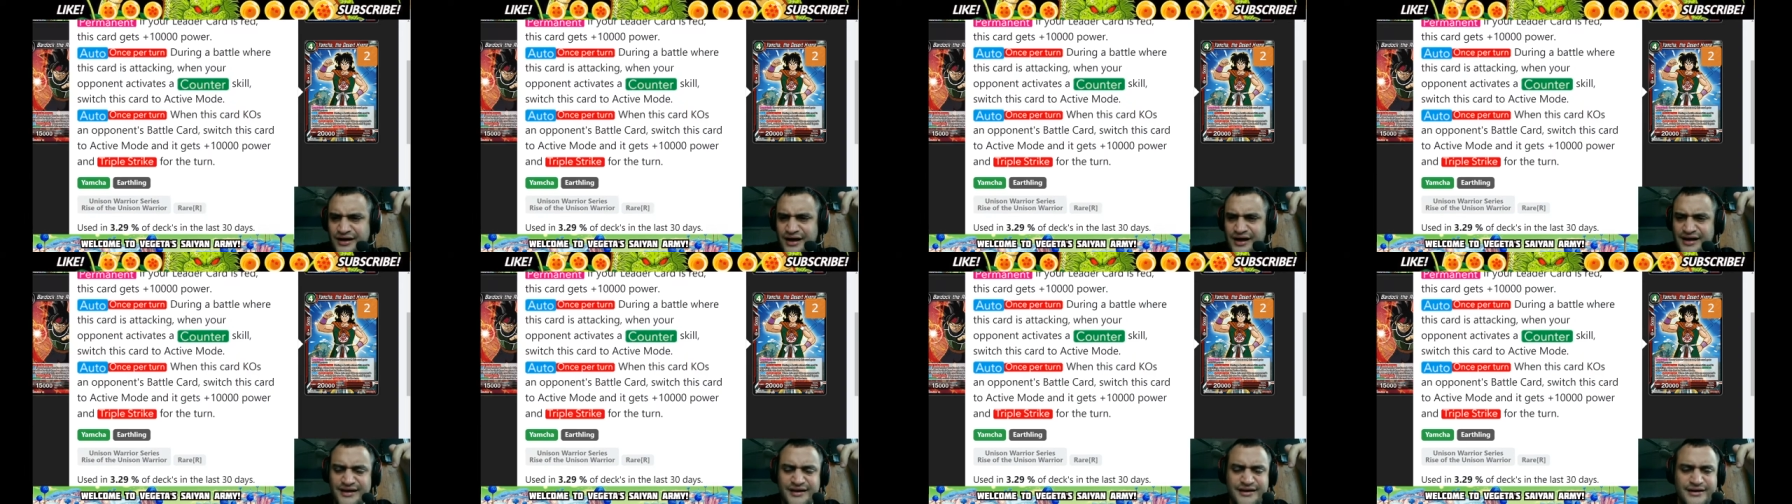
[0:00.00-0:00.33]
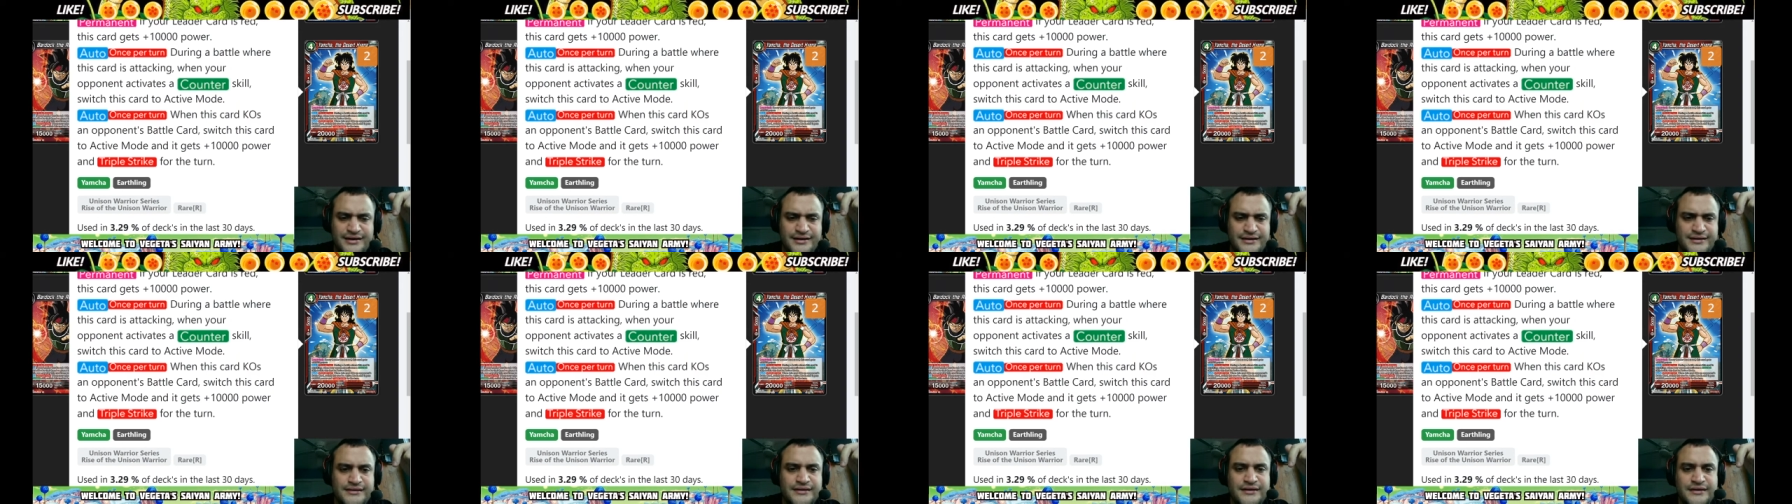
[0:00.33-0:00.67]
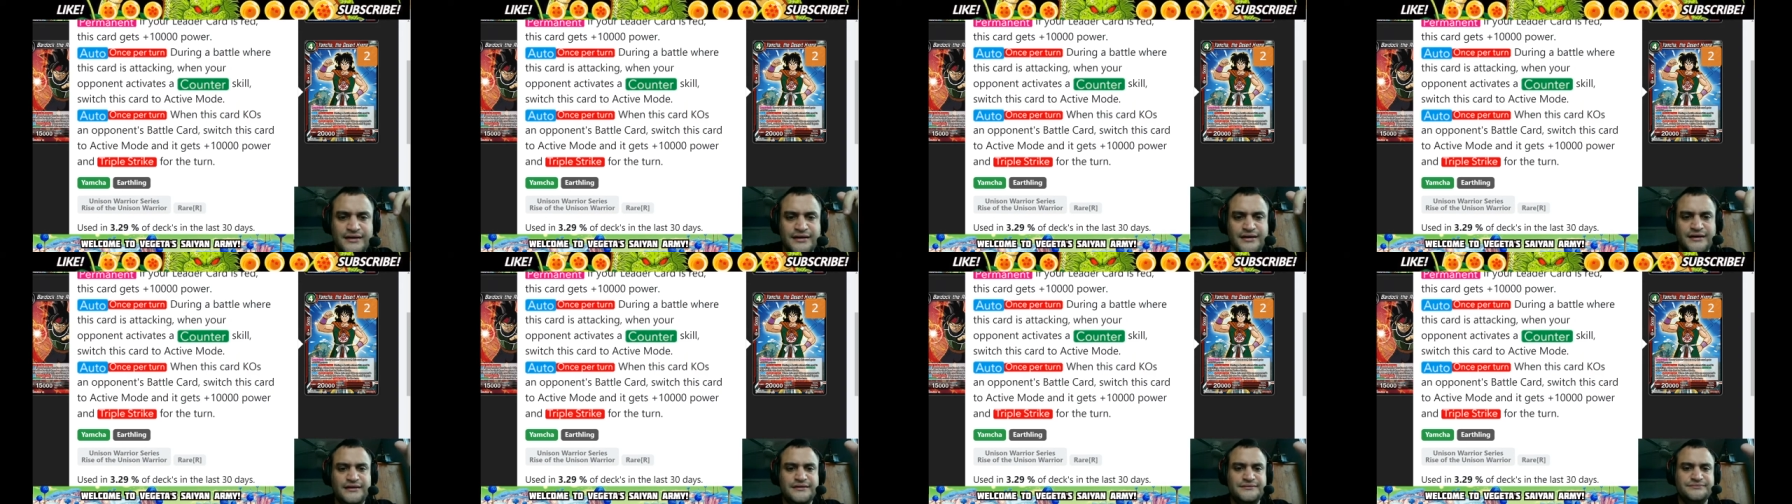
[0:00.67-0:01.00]
Hyena,
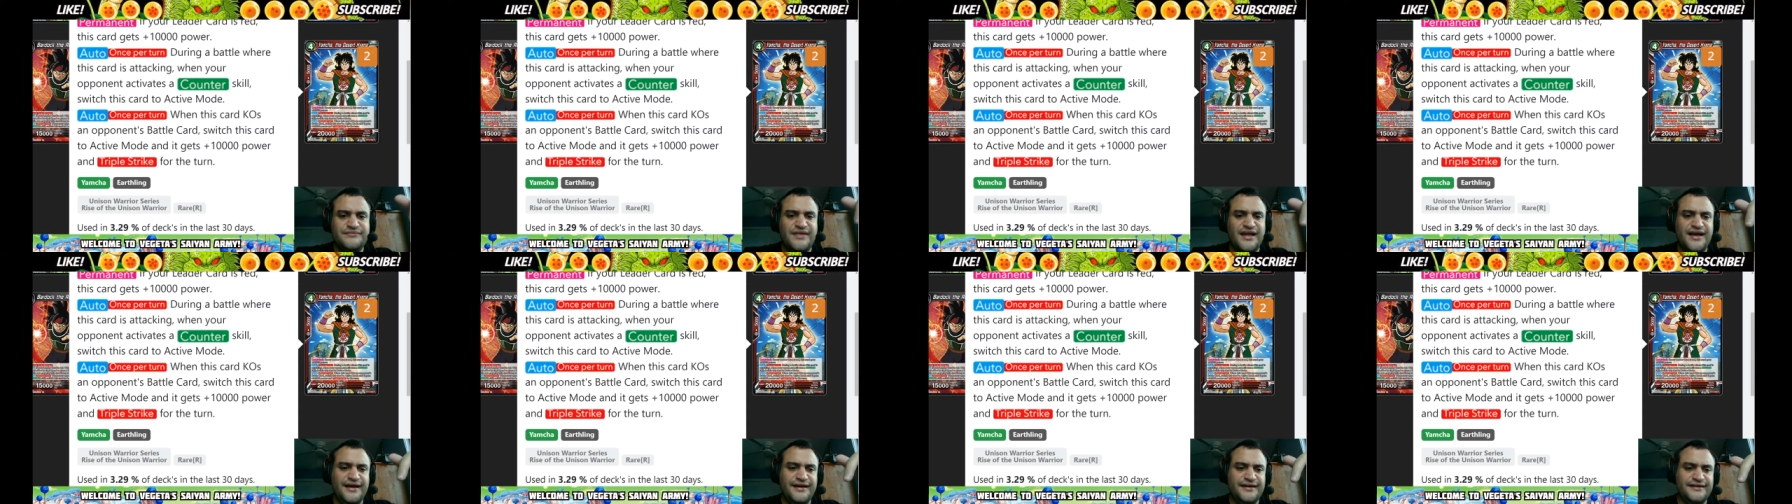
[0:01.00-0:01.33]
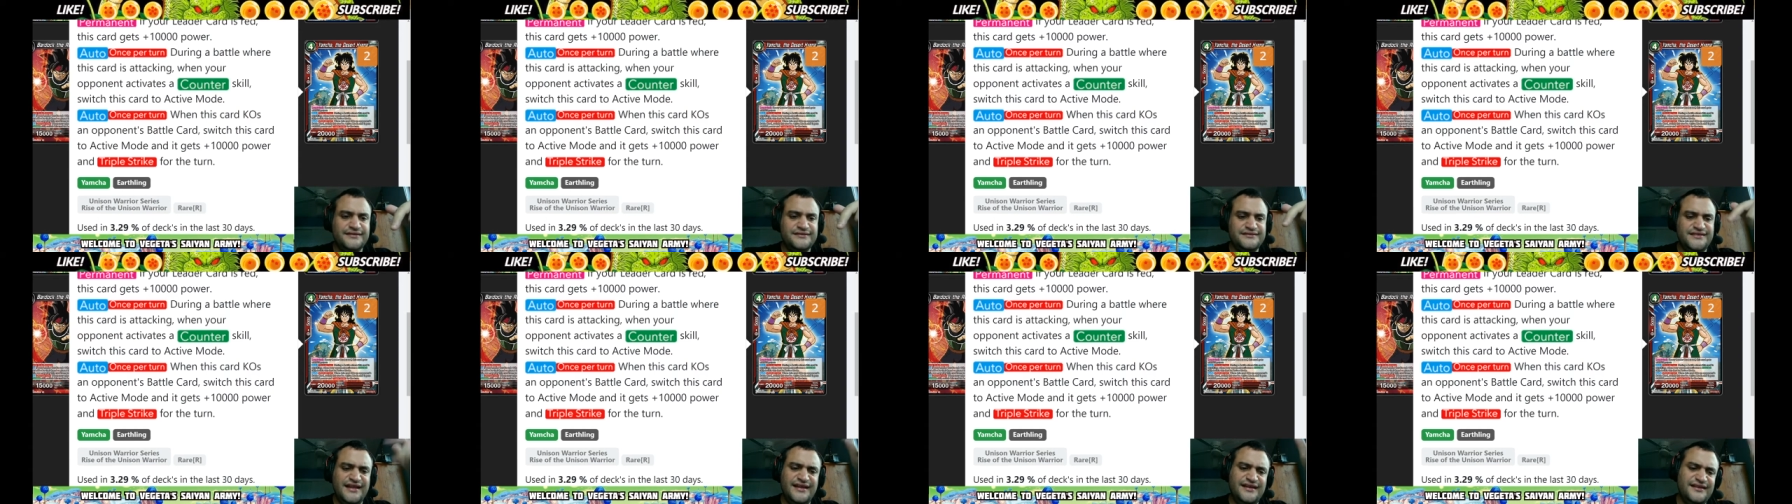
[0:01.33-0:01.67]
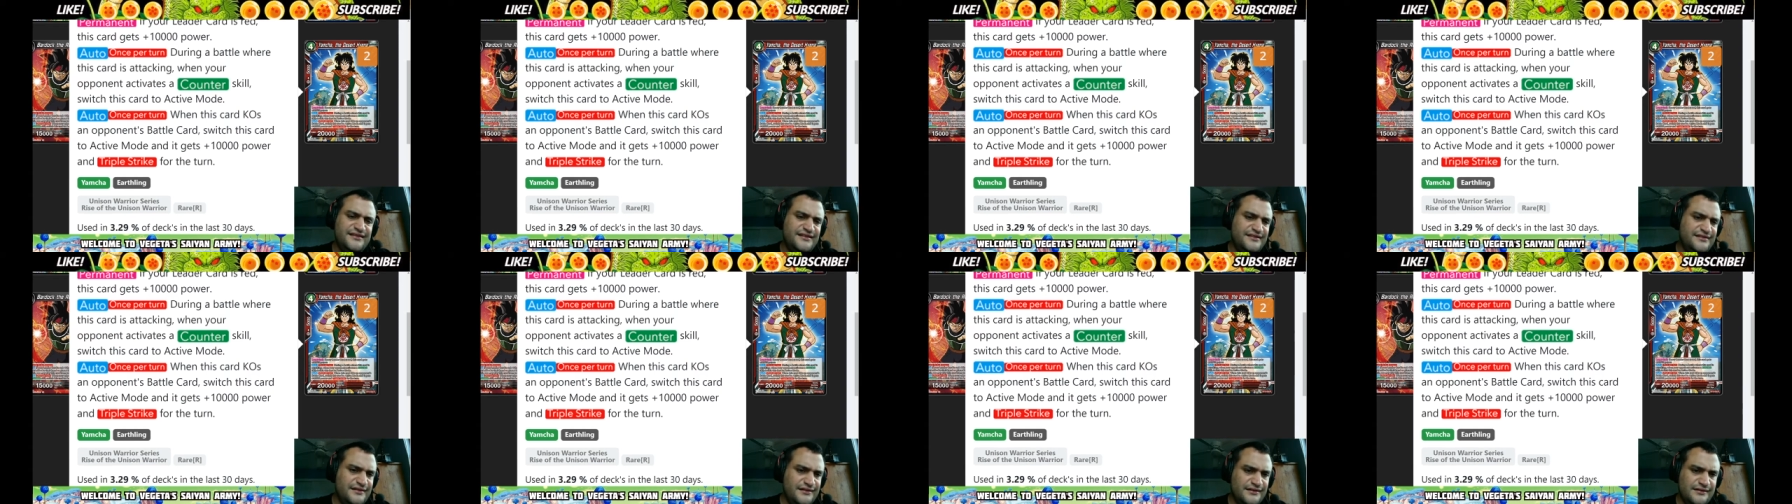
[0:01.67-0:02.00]
and
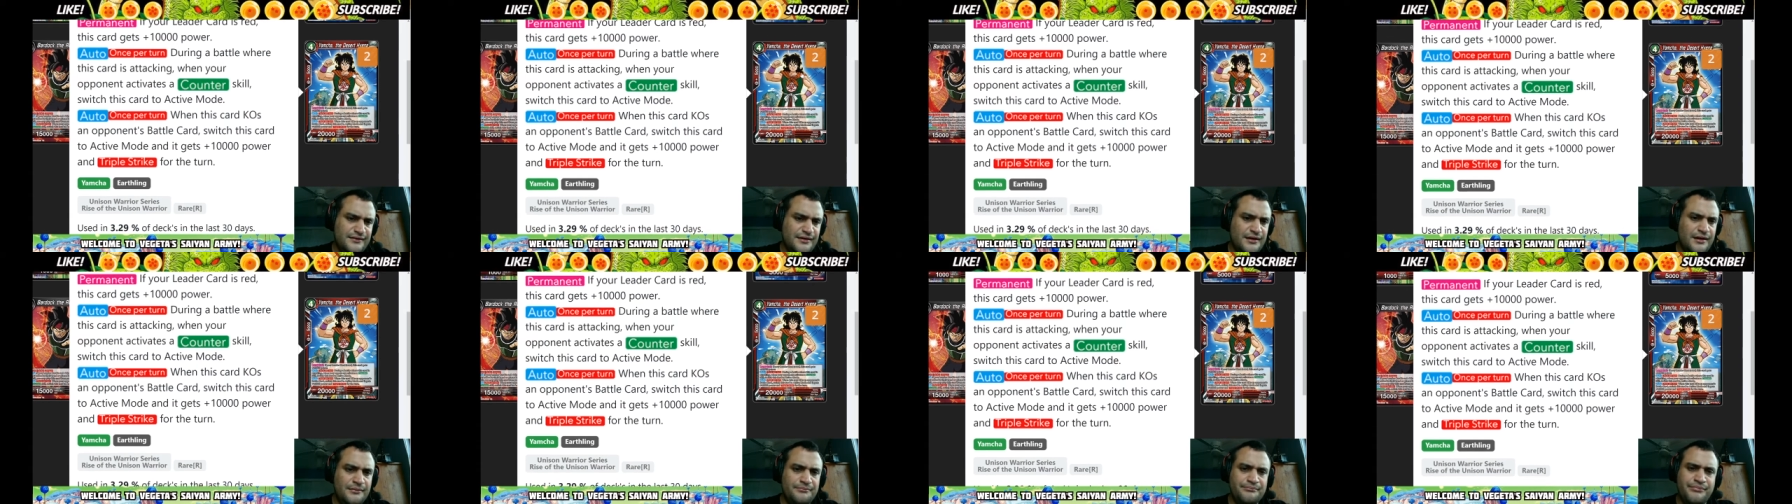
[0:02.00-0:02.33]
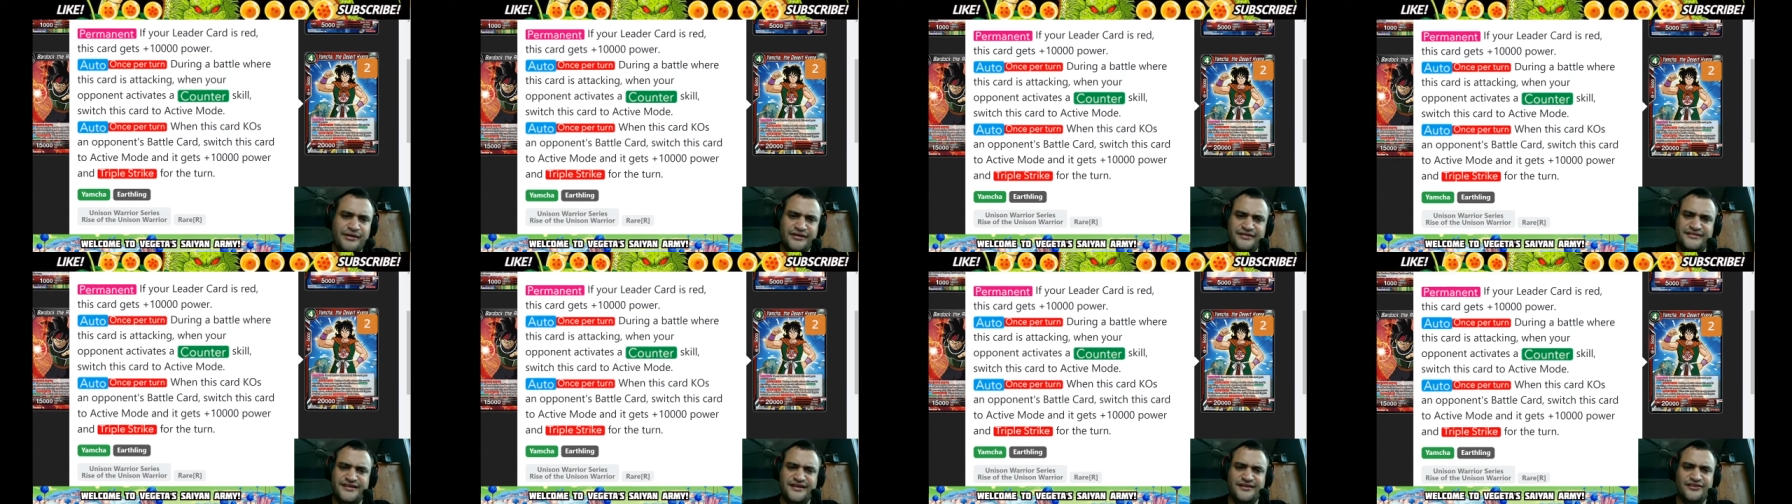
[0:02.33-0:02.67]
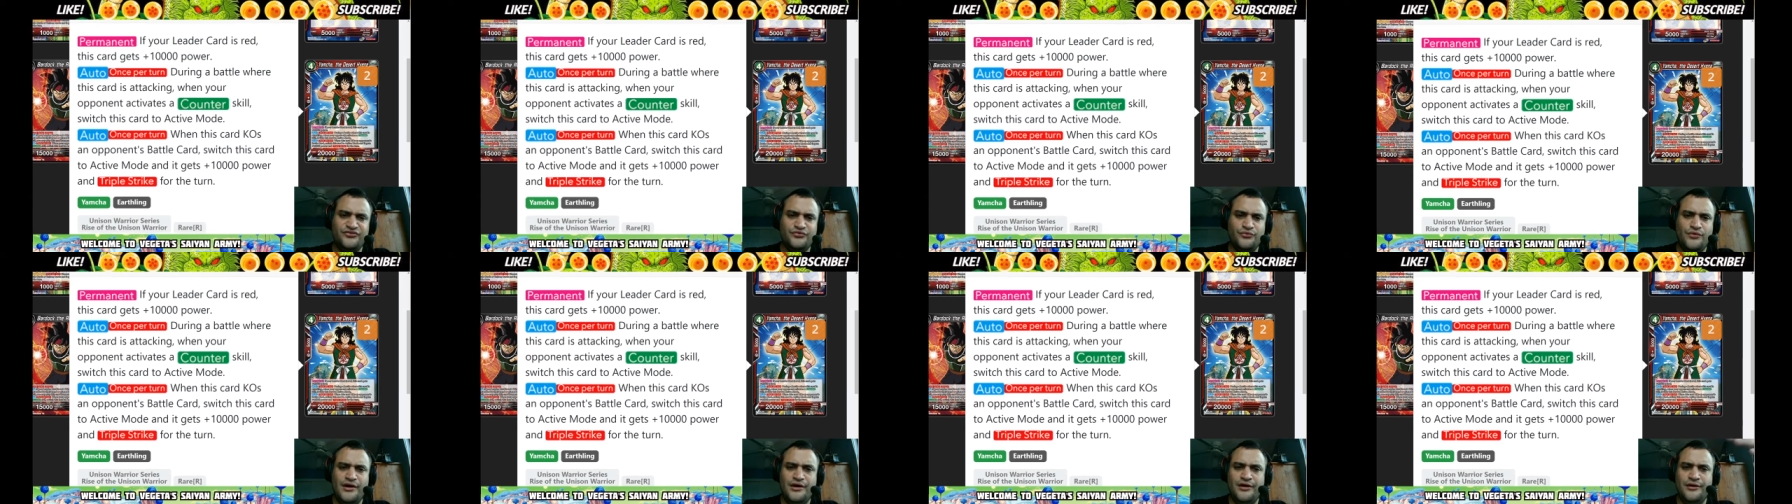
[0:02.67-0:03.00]
he's busted
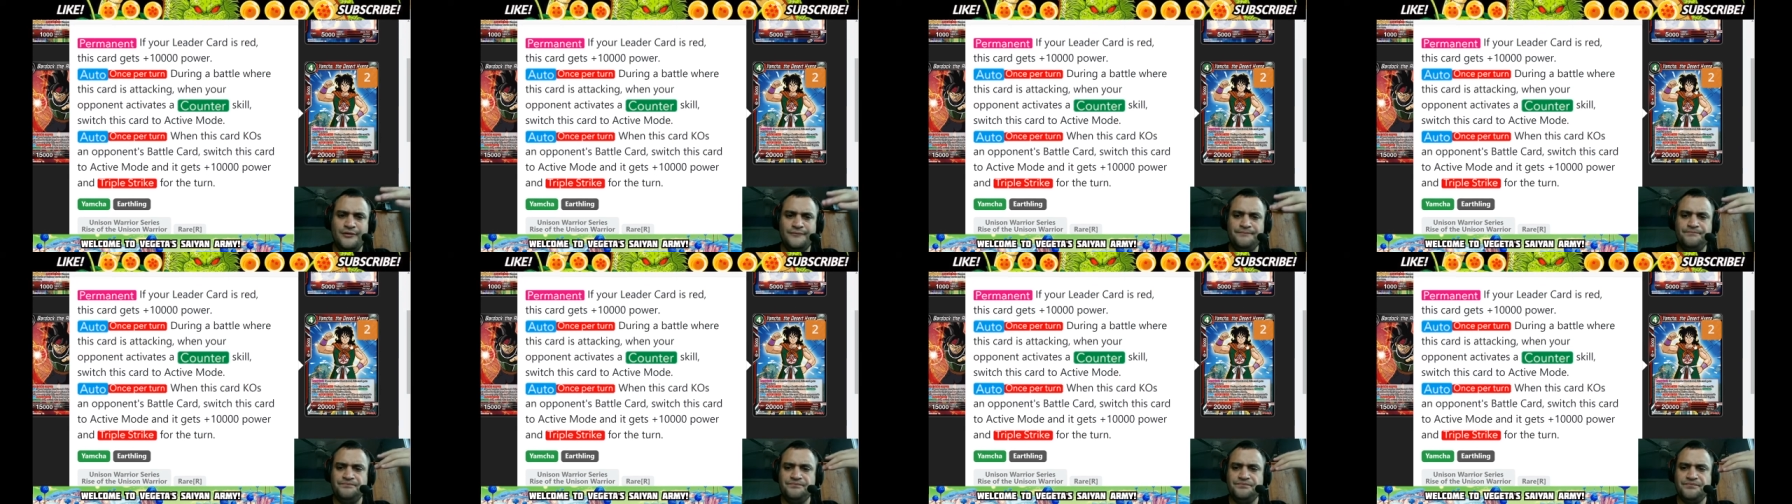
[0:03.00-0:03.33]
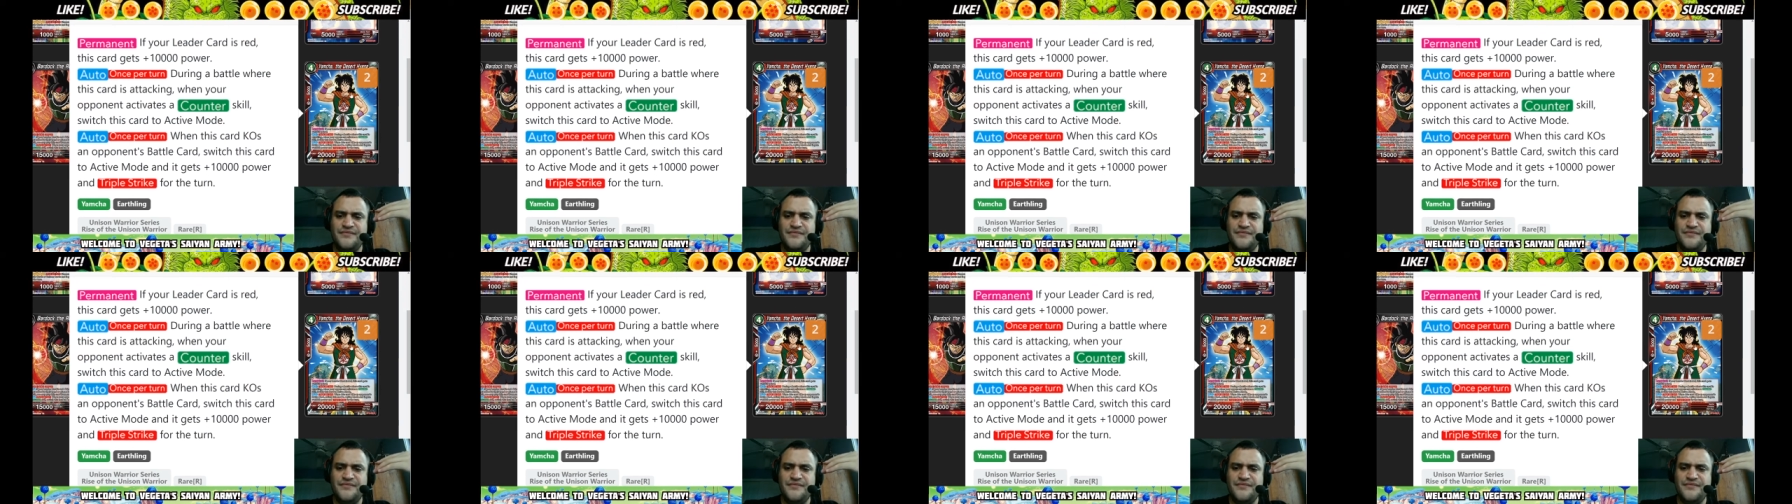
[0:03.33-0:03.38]
as well.